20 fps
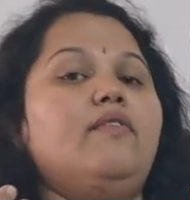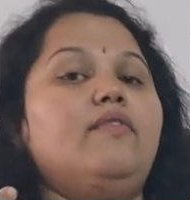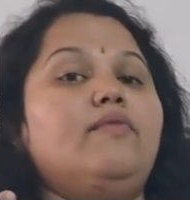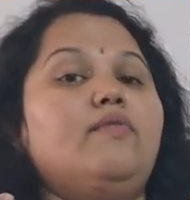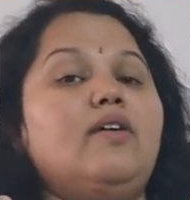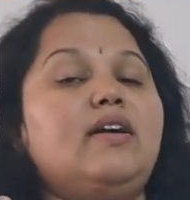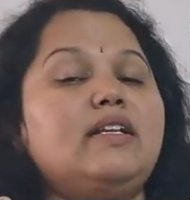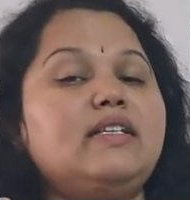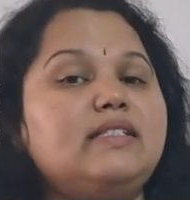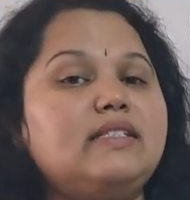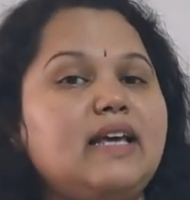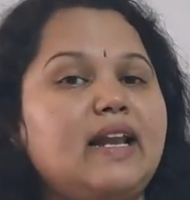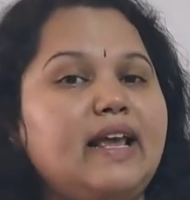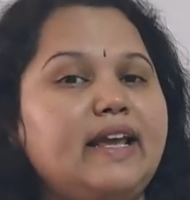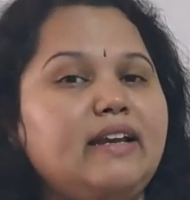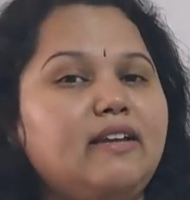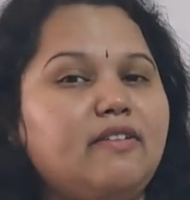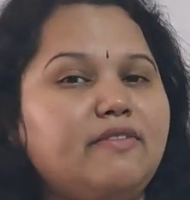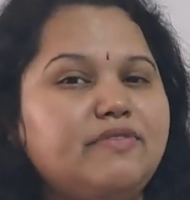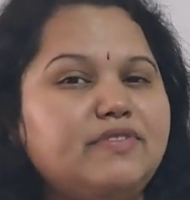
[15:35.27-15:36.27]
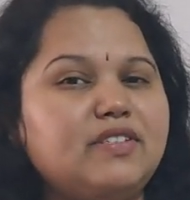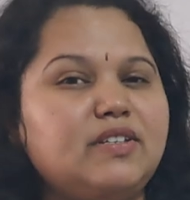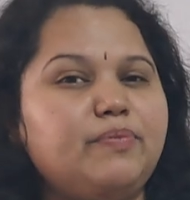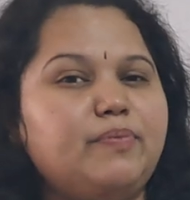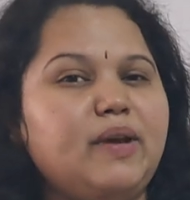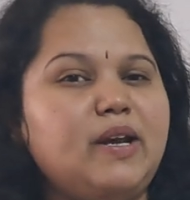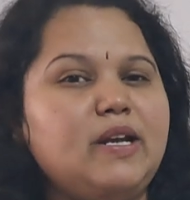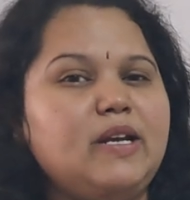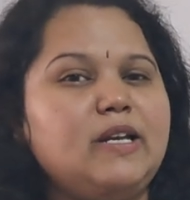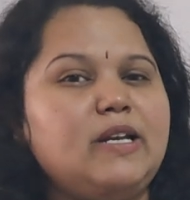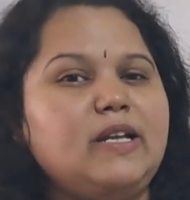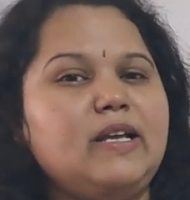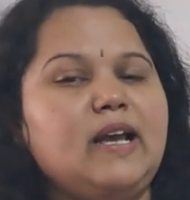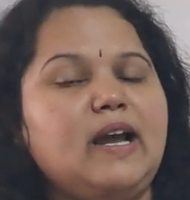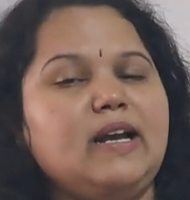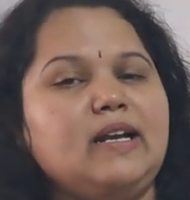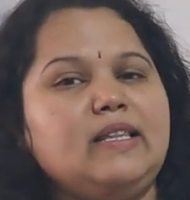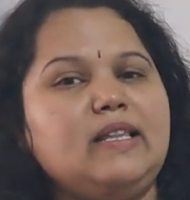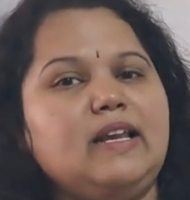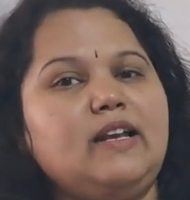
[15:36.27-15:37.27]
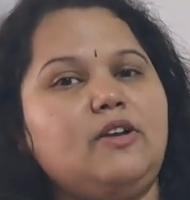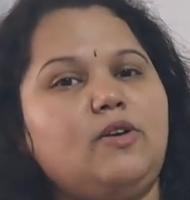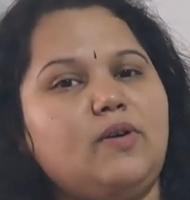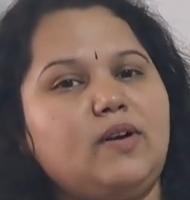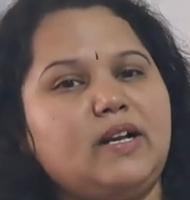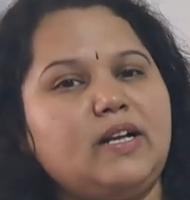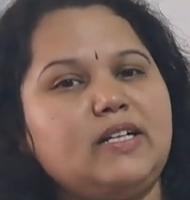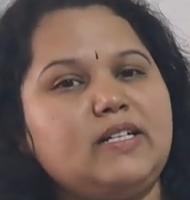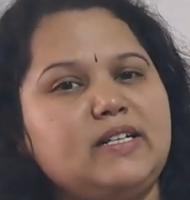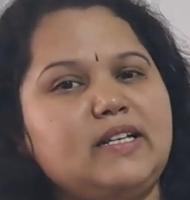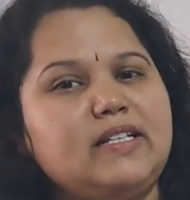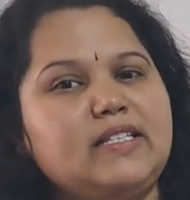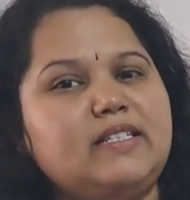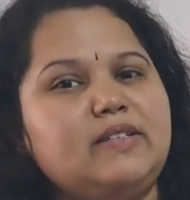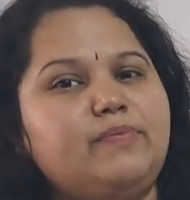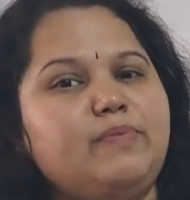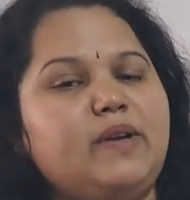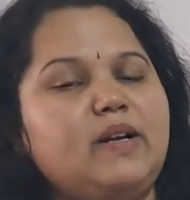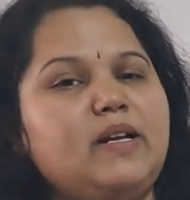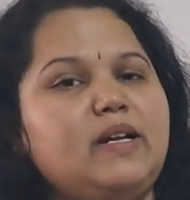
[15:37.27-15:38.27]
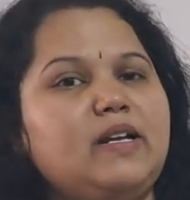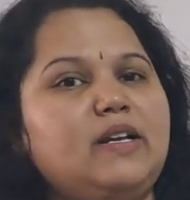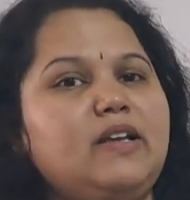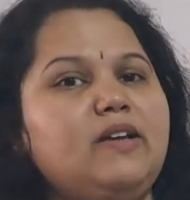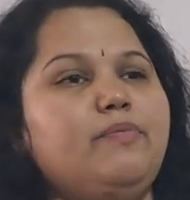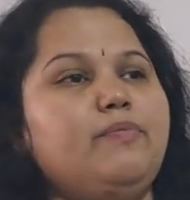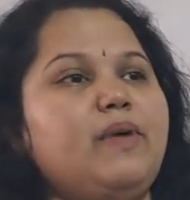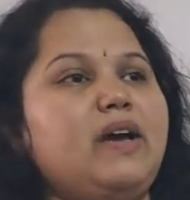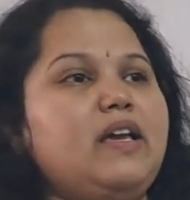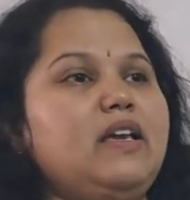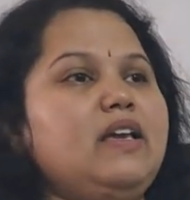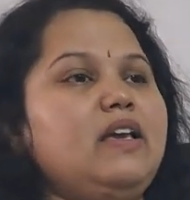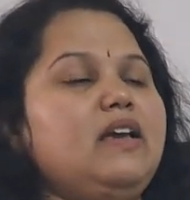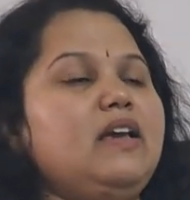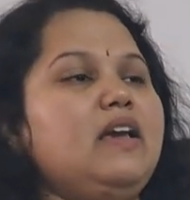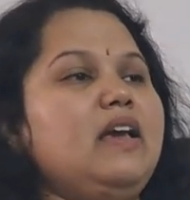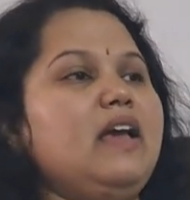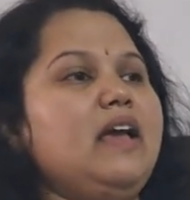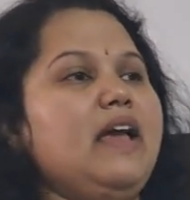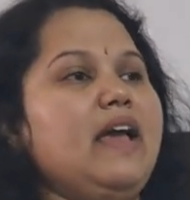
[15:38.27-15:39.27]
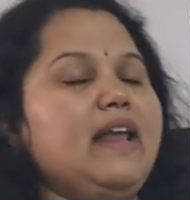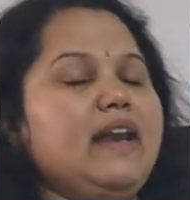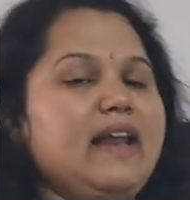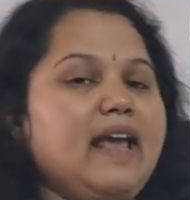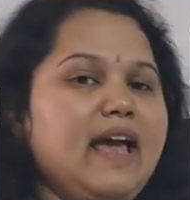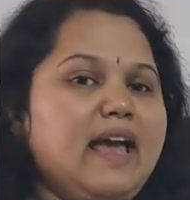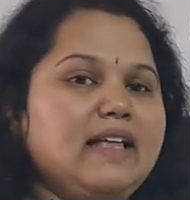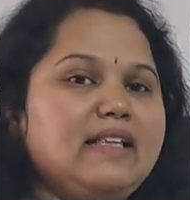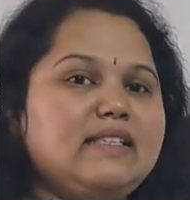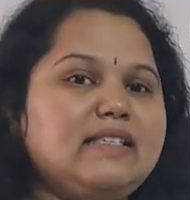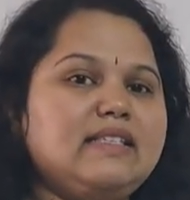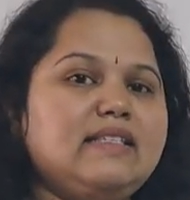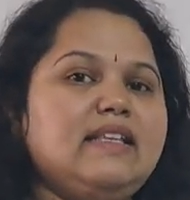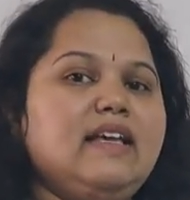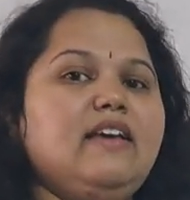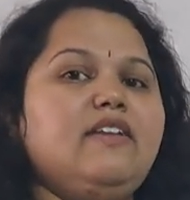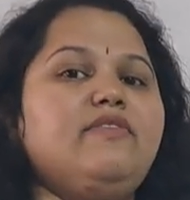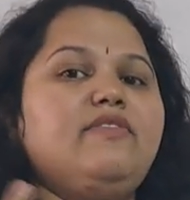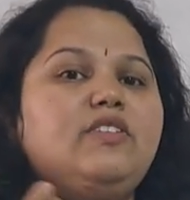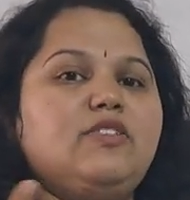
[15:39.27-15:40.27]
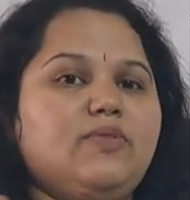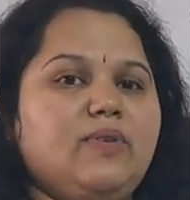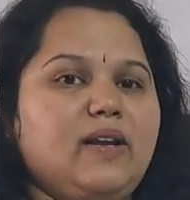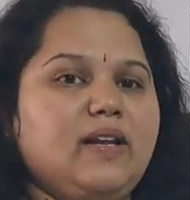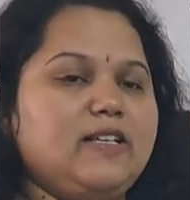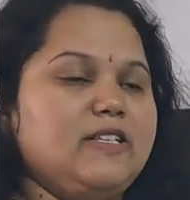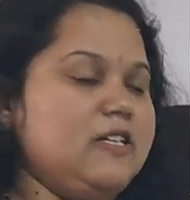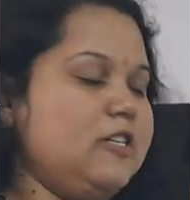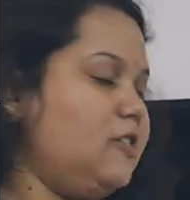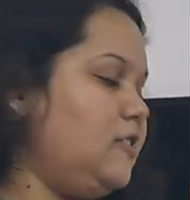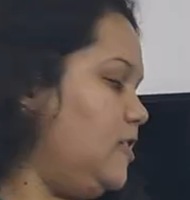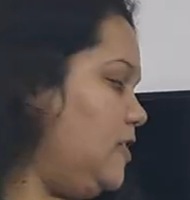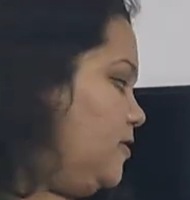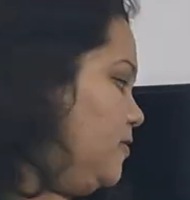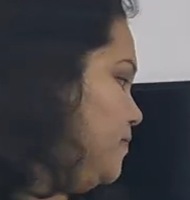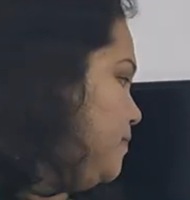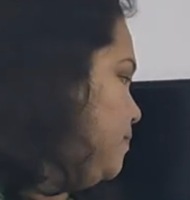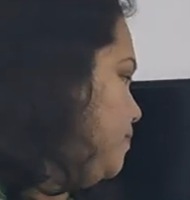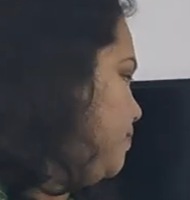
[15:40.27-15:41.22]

what is the line of symmetry and then rotational symmetry by enhance their visualization.